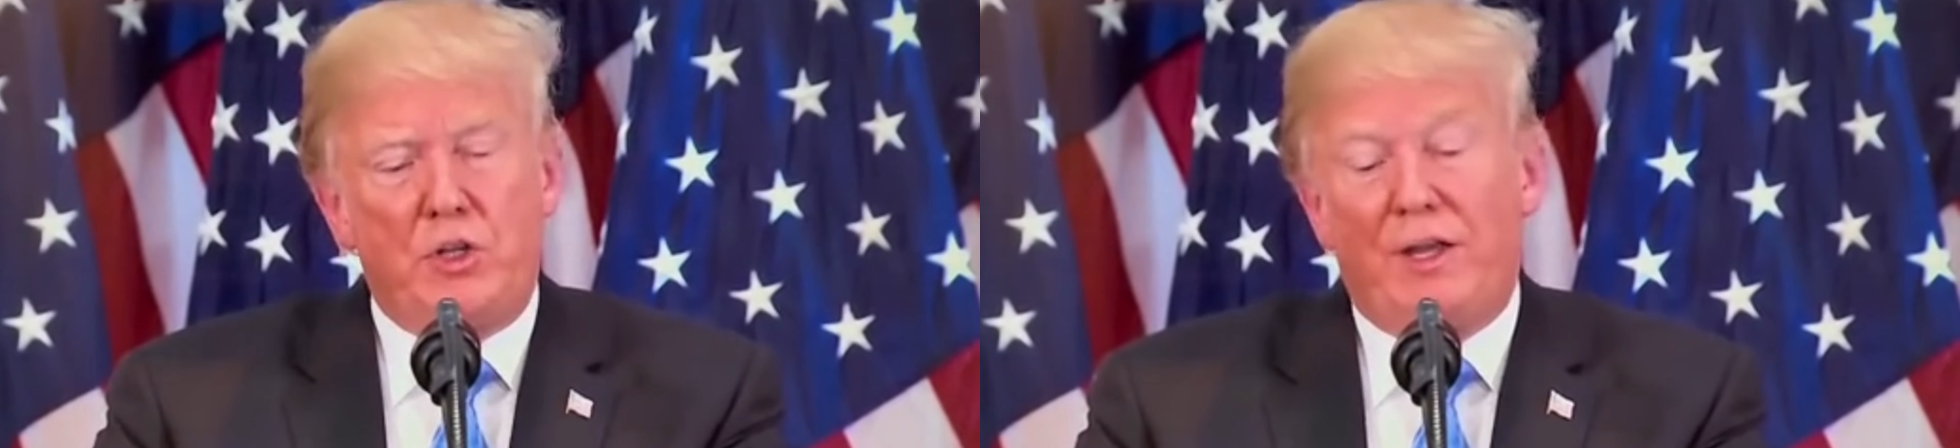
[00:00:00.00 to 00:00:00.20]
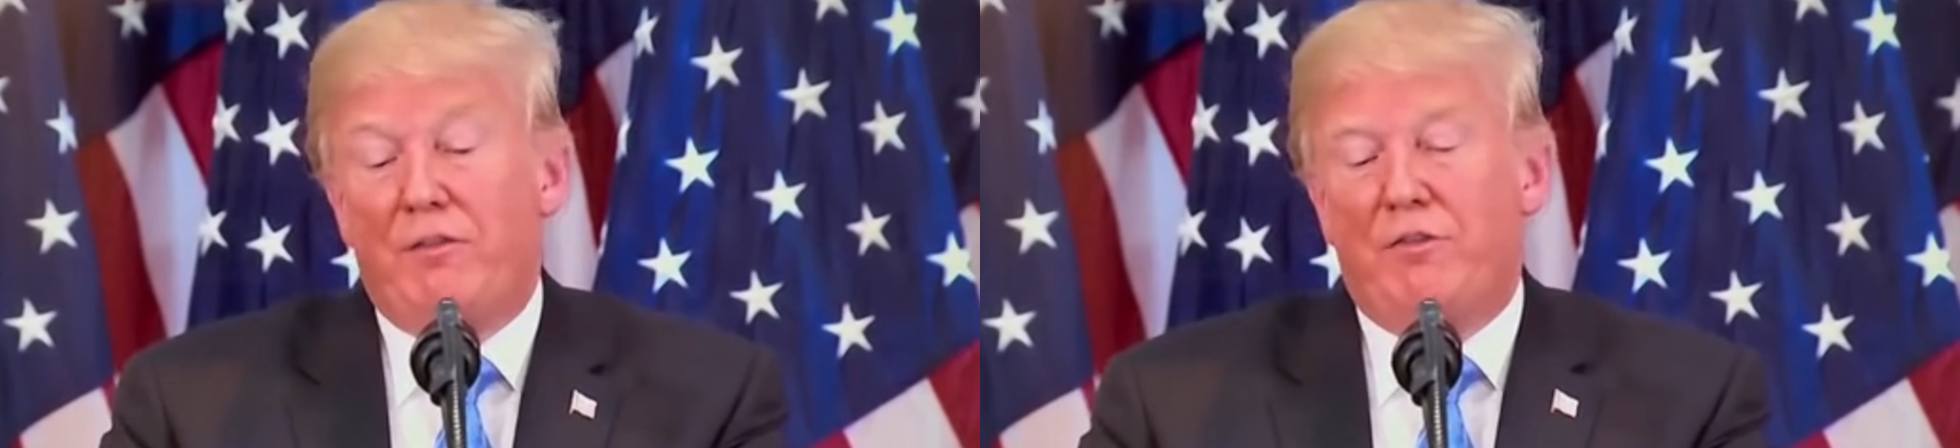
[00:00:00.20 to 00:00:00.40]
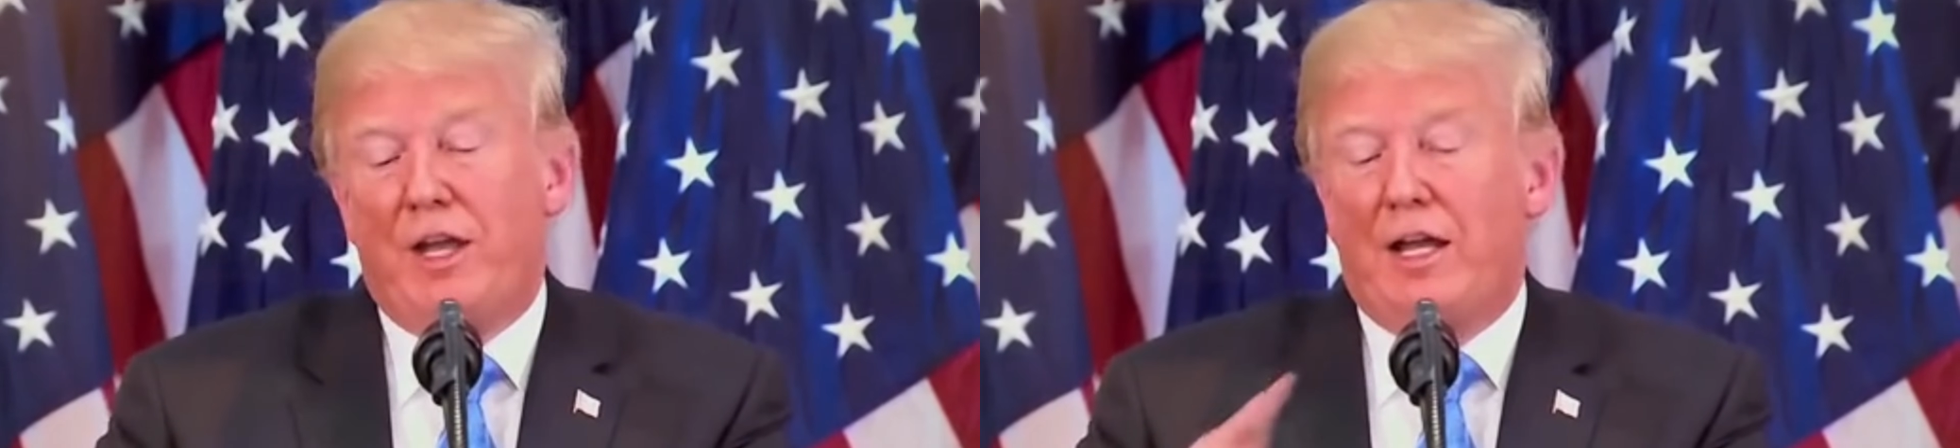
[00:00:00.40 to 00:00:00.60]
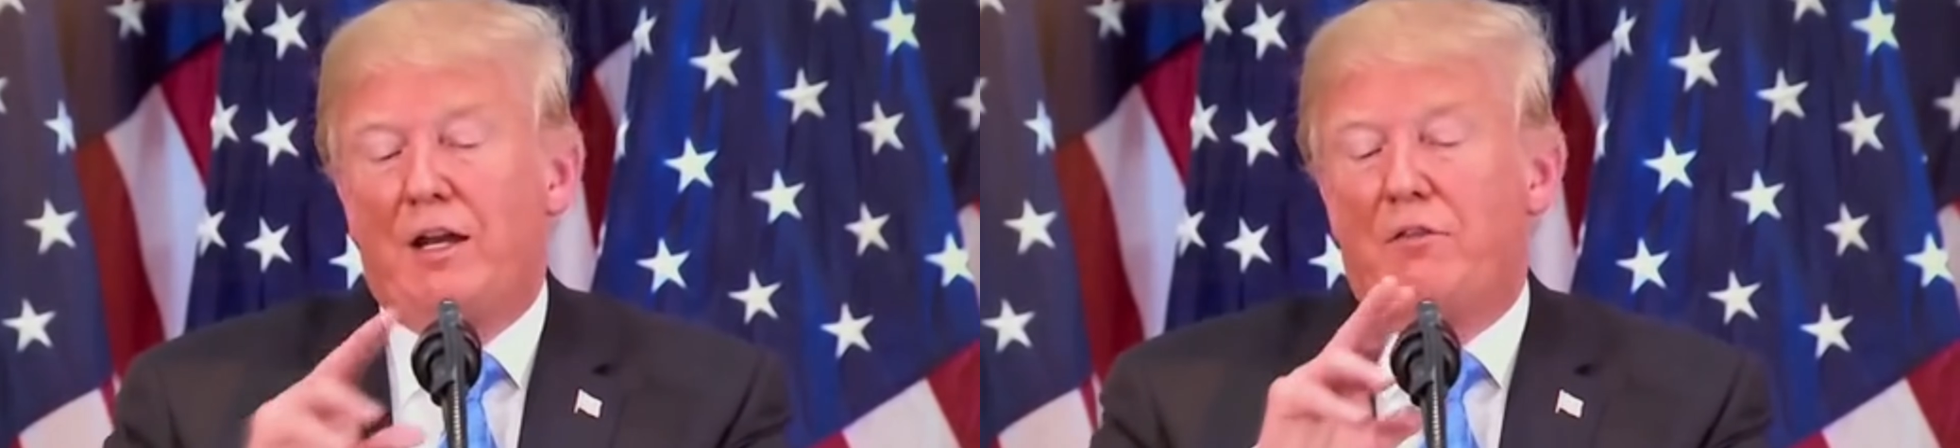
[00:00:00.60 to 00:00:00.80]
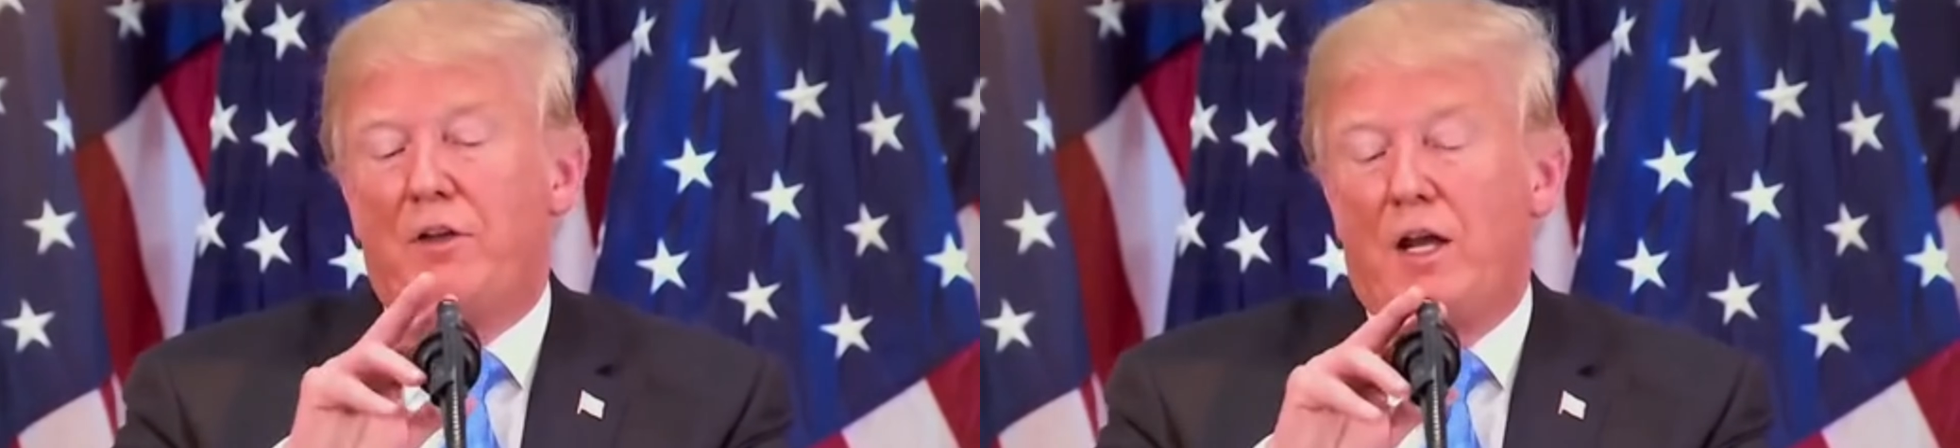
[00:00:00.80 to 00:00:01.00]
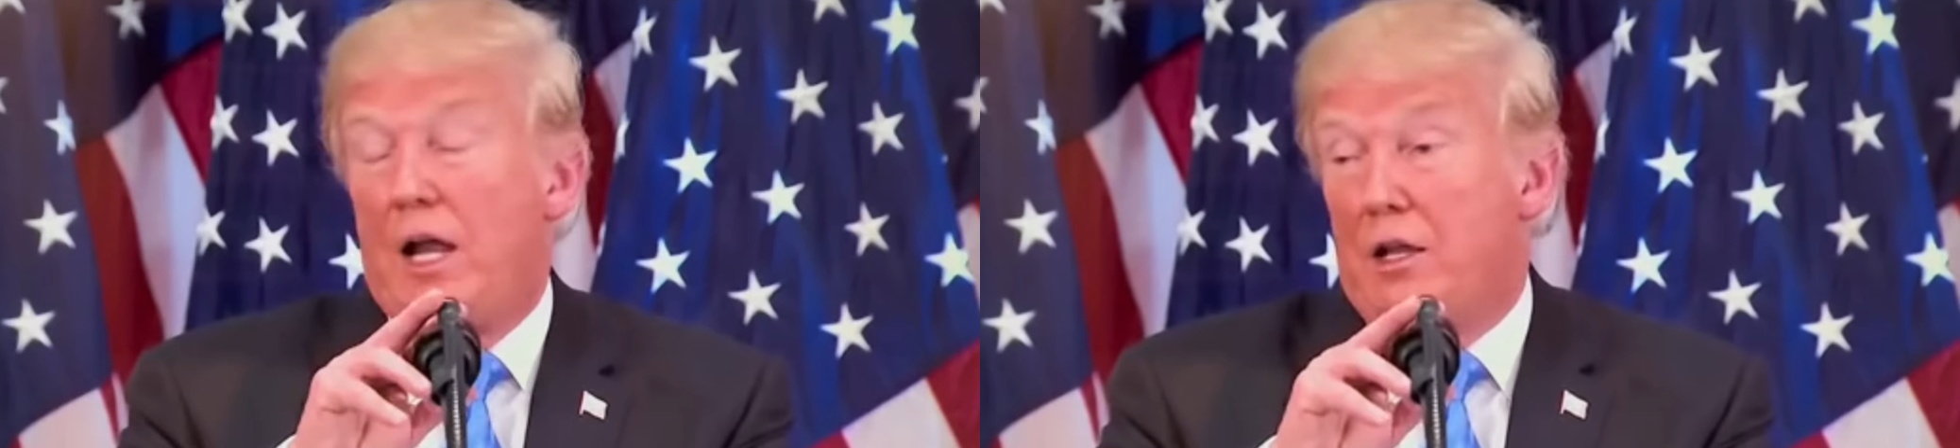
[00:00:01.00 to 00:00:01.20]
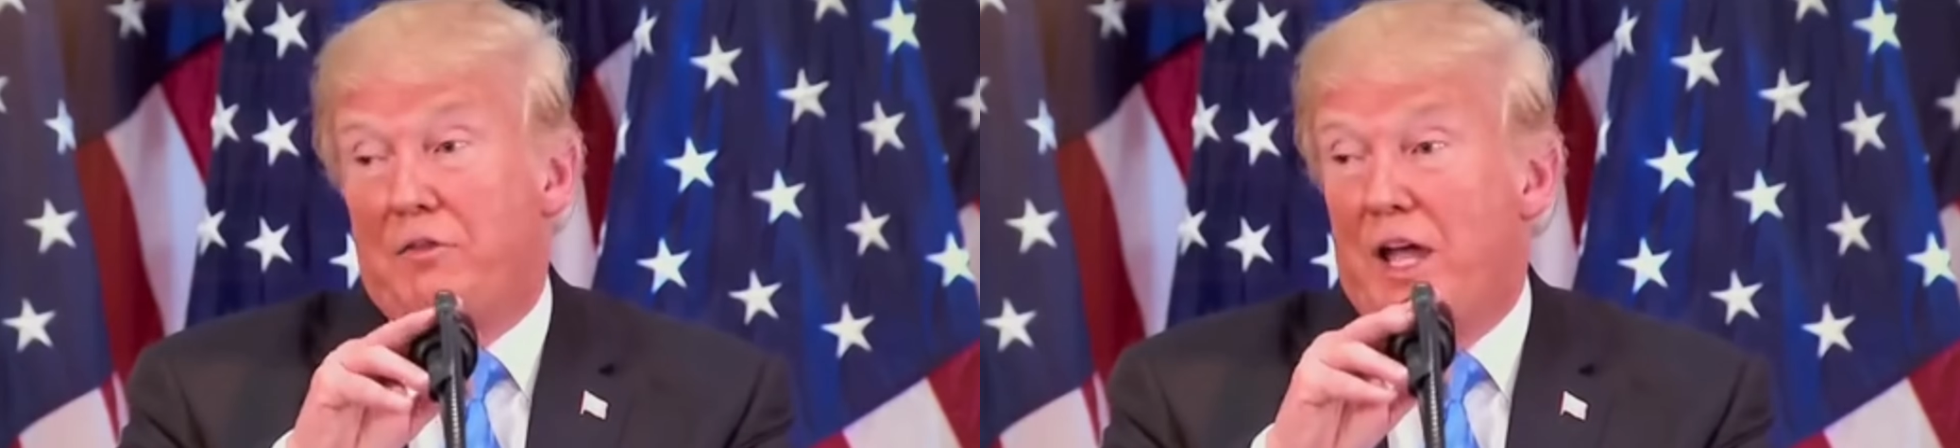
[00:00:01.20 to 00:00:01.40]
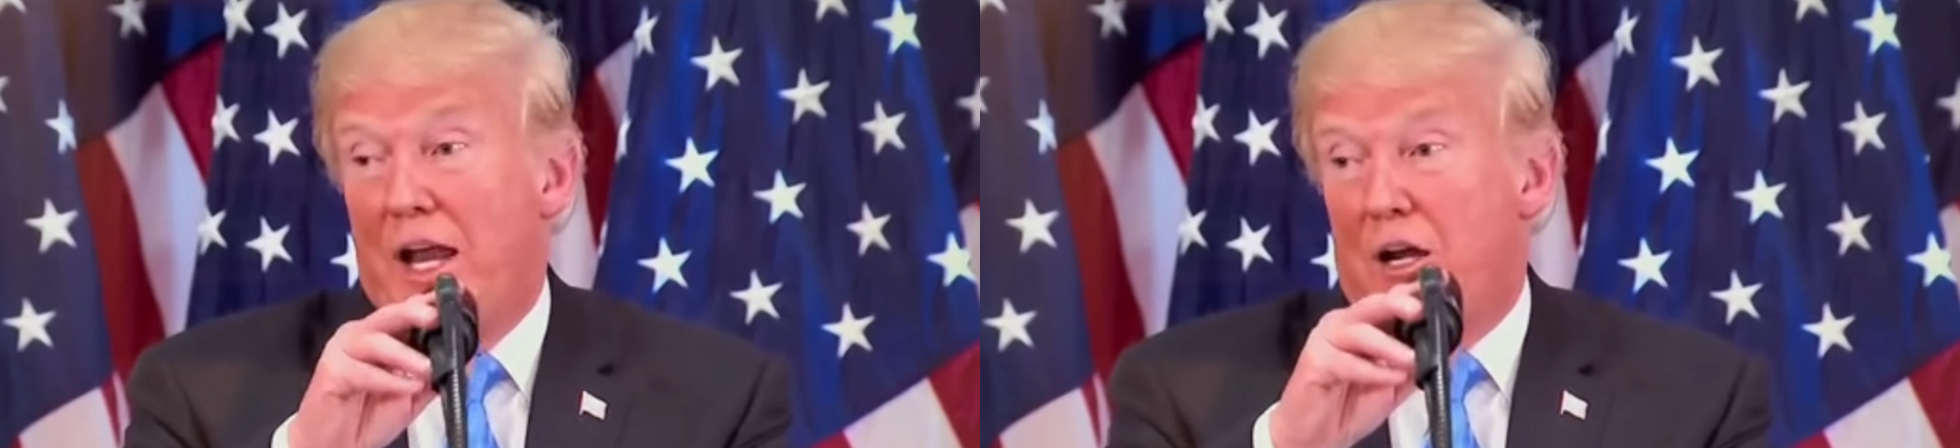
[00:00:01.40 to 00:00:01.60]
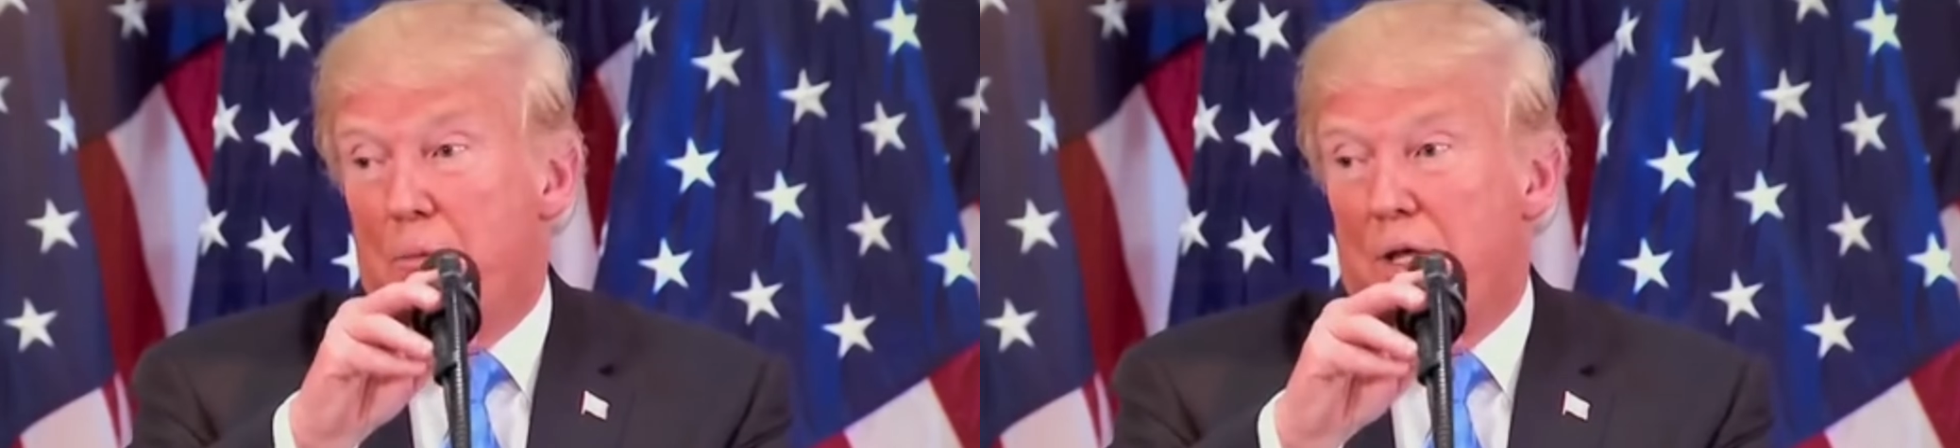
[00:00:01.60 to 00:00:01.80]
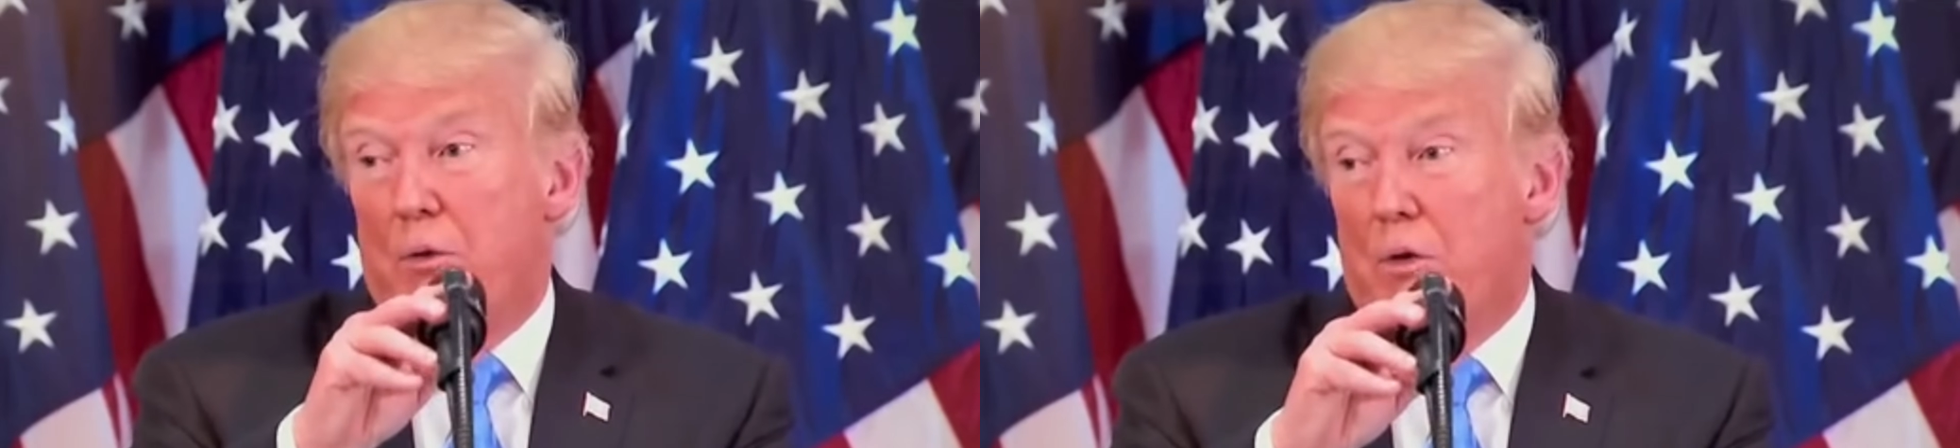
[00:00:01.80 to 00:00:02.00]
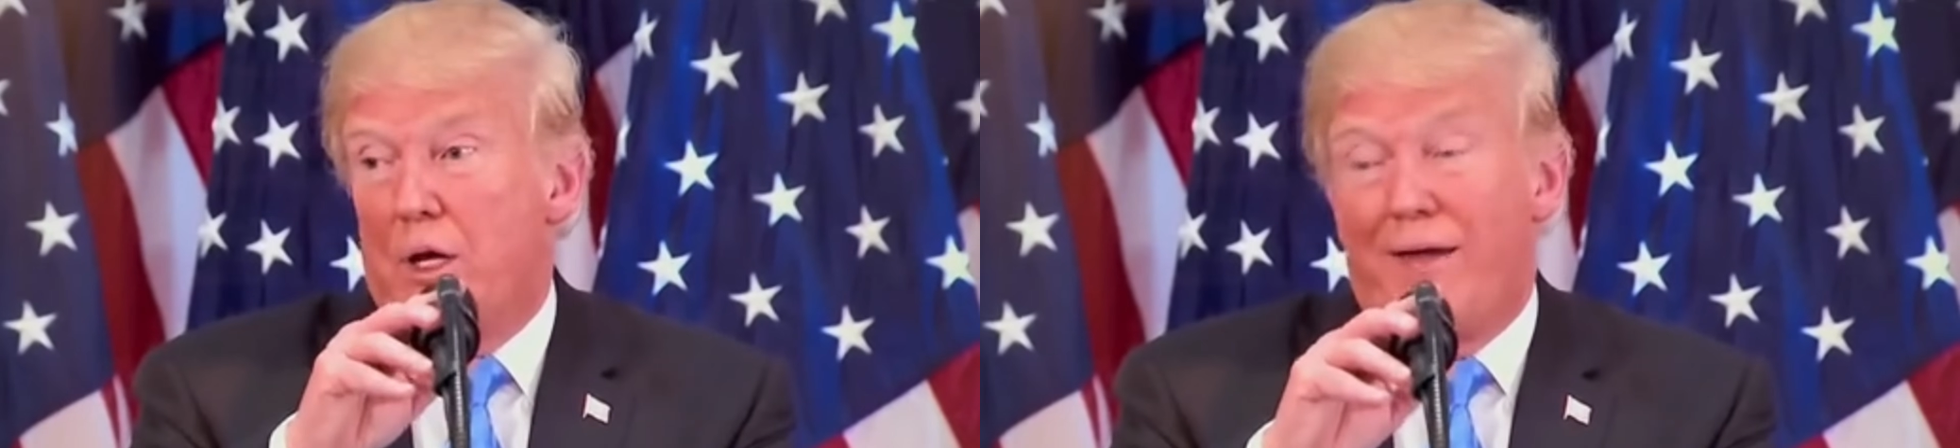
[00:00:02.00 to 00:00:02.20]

They've taken advantage. I love Canada, by the way.